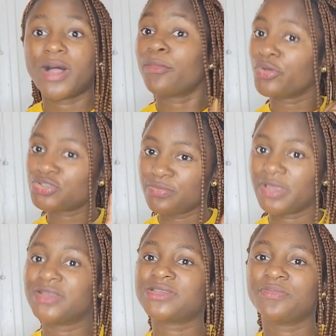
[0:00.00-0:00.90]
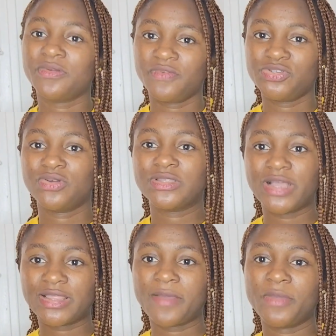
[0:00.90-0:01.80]
I'm going to make a separate video on
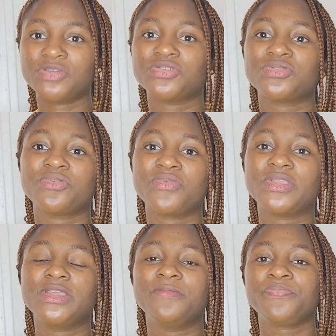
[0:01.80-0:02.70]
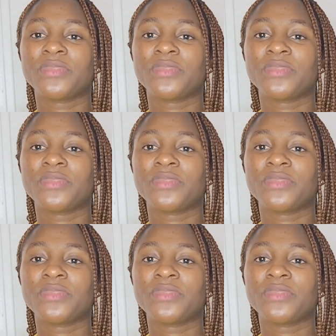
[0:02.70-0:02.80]
that, I mentioned already.